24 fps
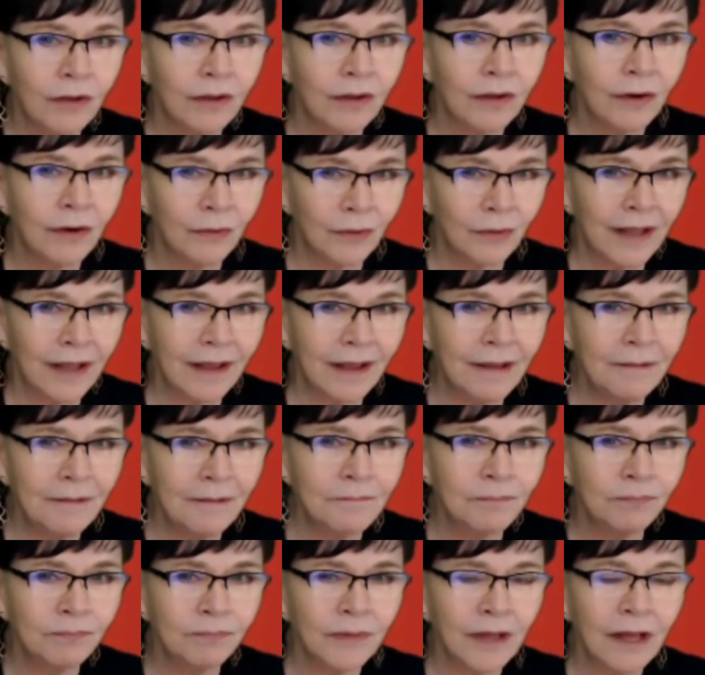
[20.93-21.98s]
Okay?
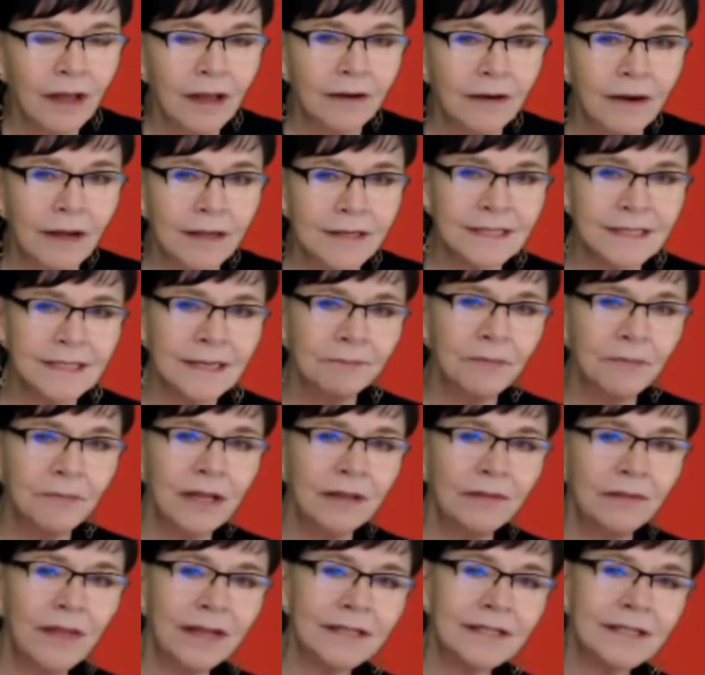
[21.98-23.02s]
Not
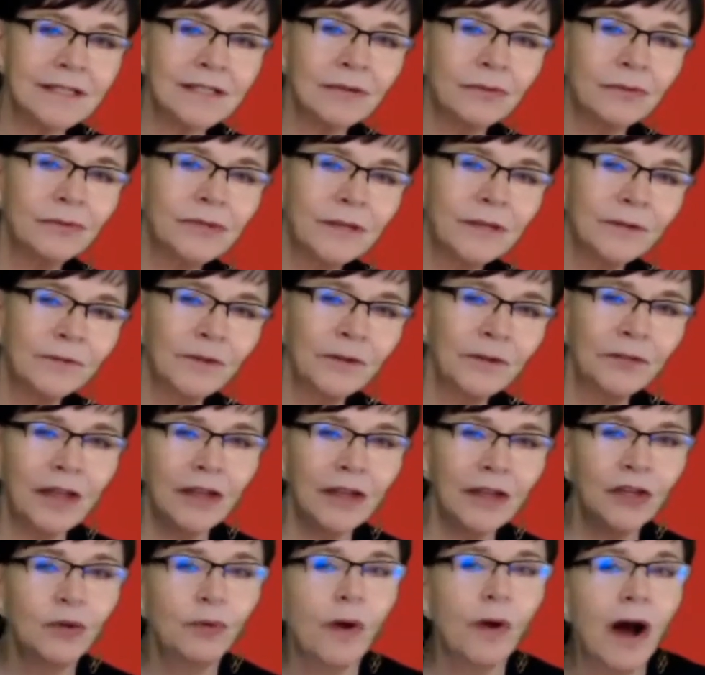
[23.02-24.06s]
something that's so different
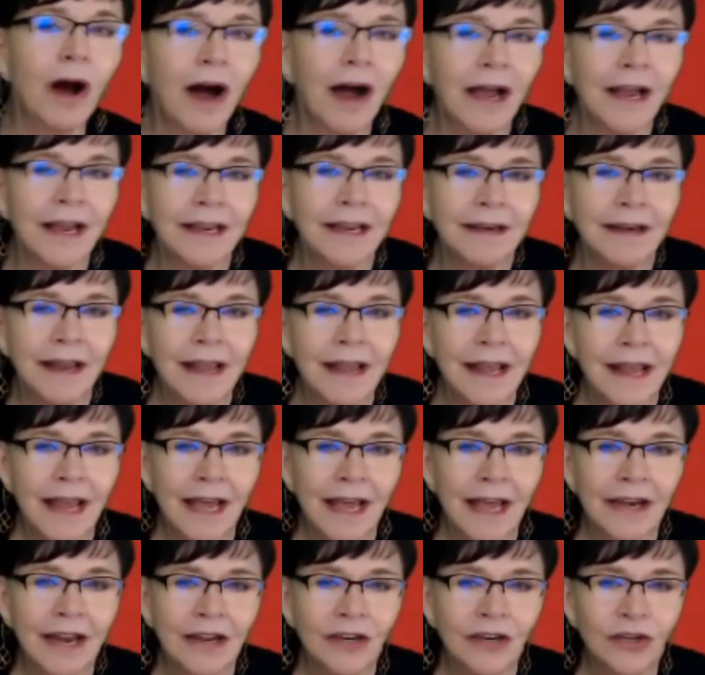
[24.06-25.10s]
that you hide
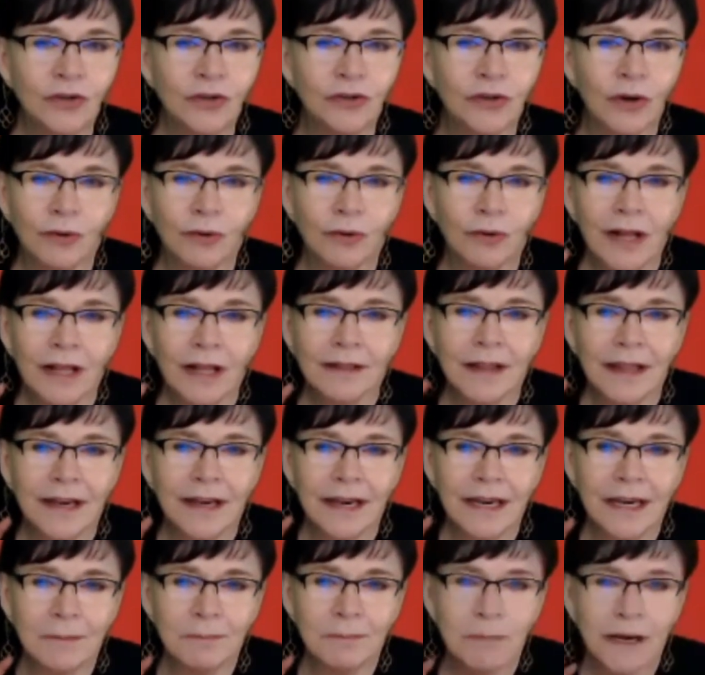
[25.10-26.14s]
and, and you don't let
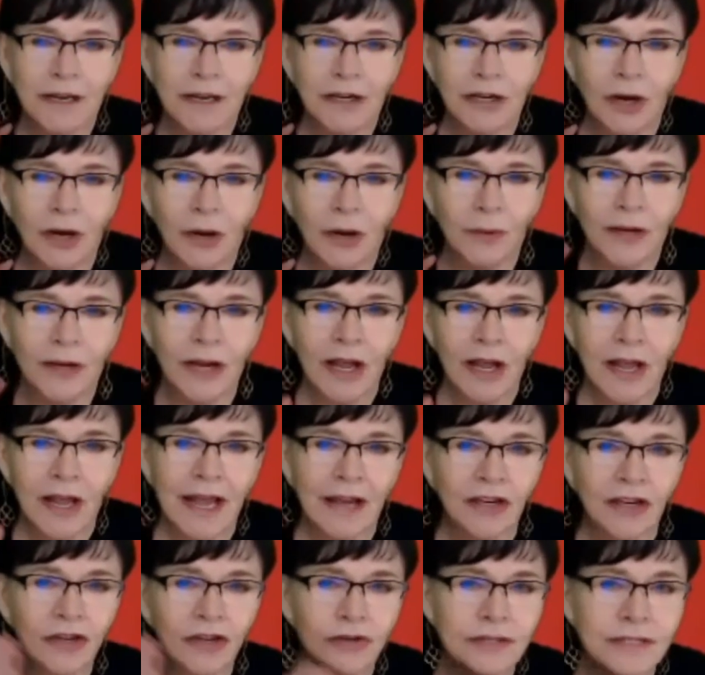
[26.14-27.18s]
anybody know and,
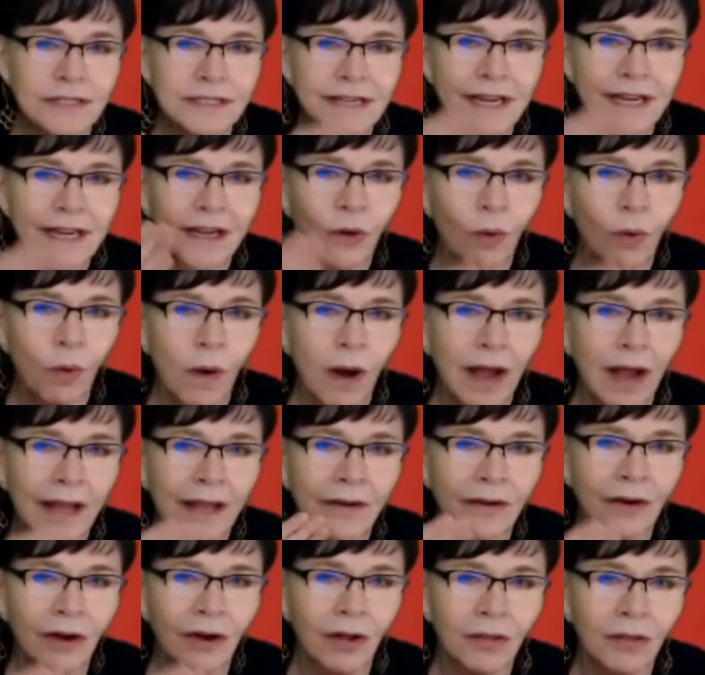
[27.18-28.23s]
and you stay
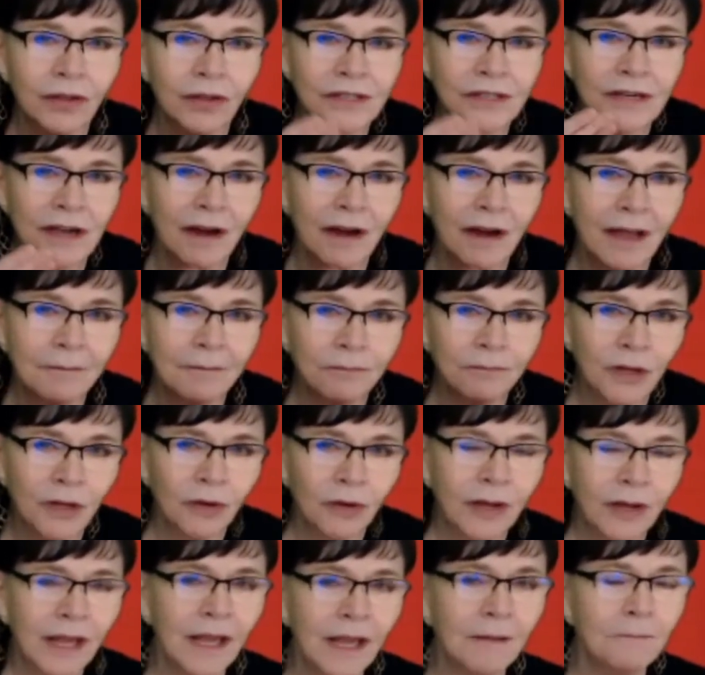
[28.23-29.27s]
quiet all the time.
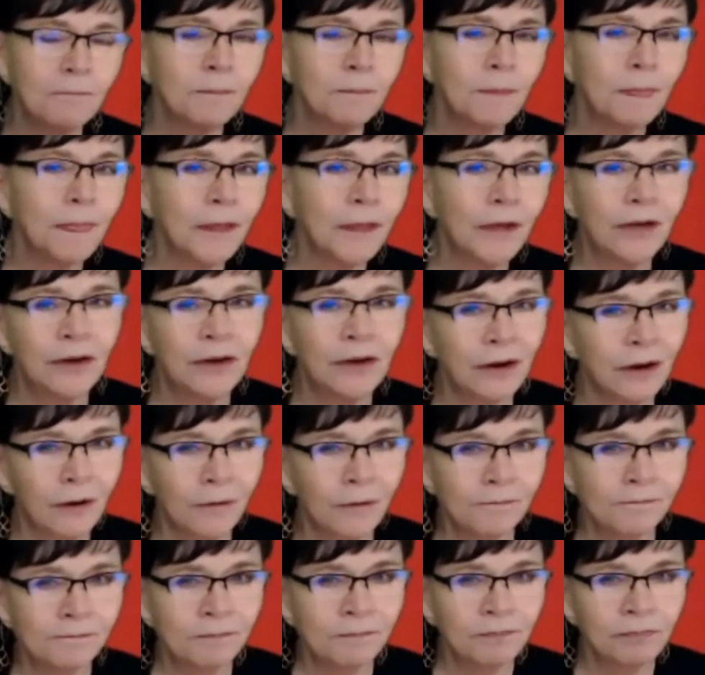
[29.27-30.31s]
Okay? No.
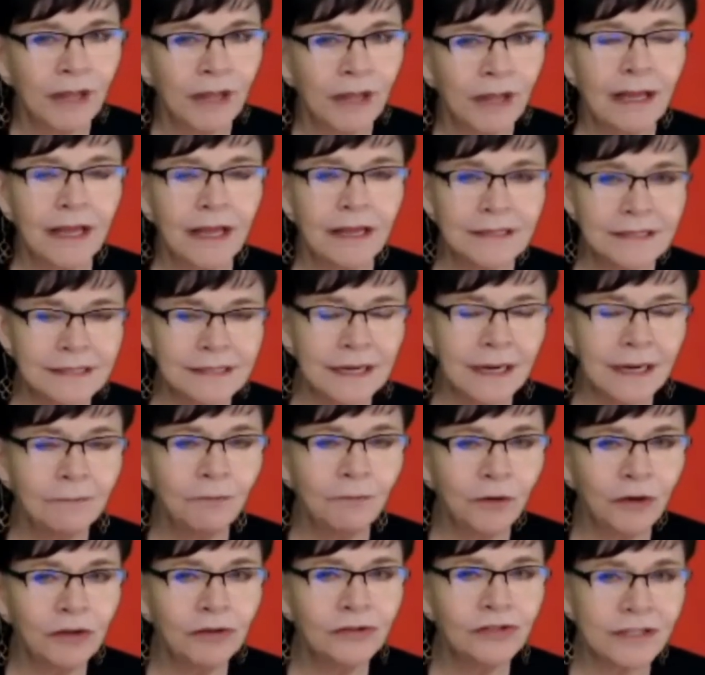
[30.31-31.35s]
It's time
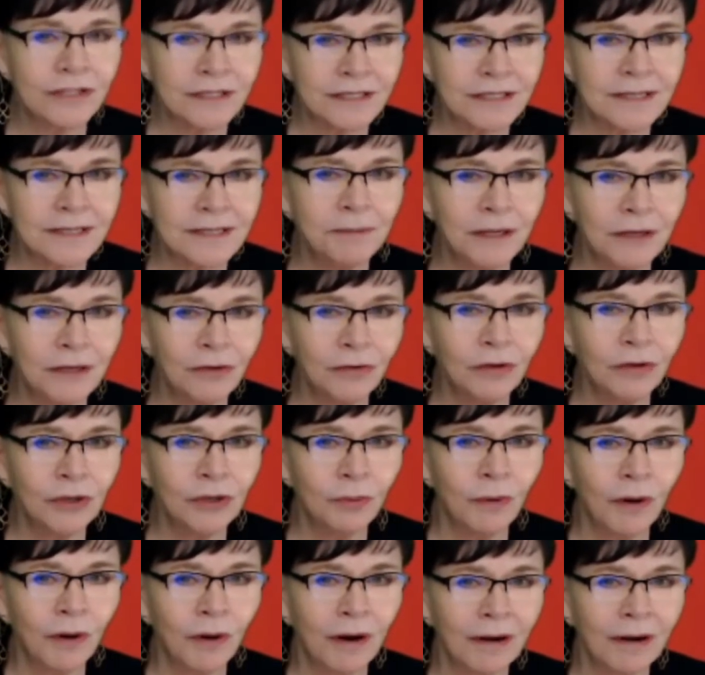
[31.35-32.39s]
for you just to be who
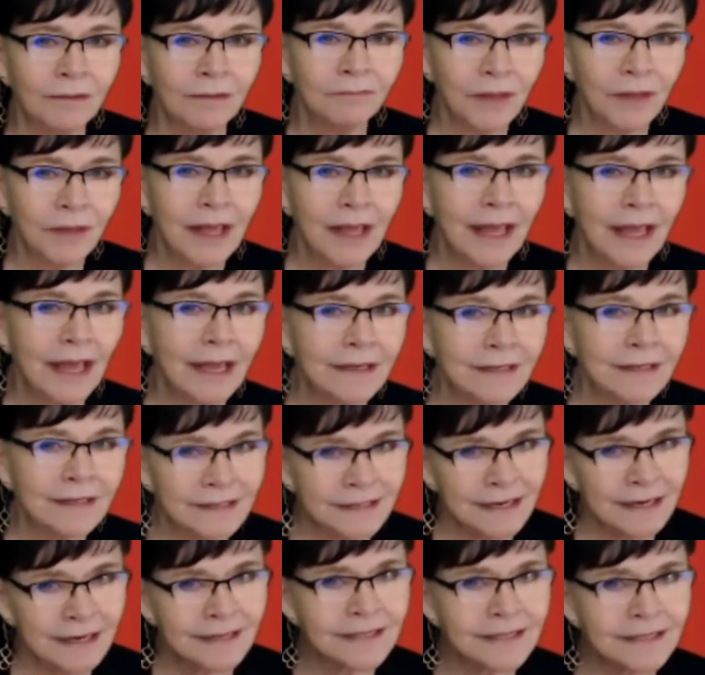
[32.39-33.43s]
you are and
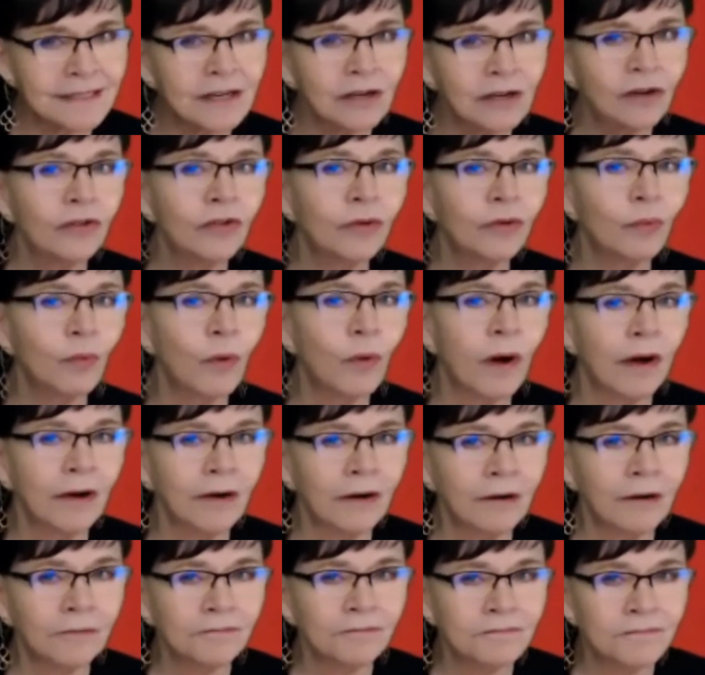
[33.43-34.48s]
test the
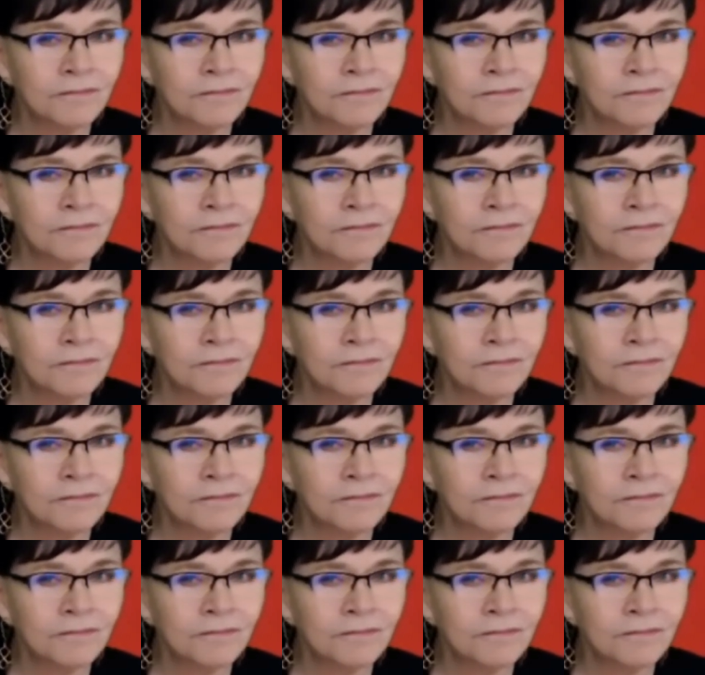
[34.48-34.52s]
water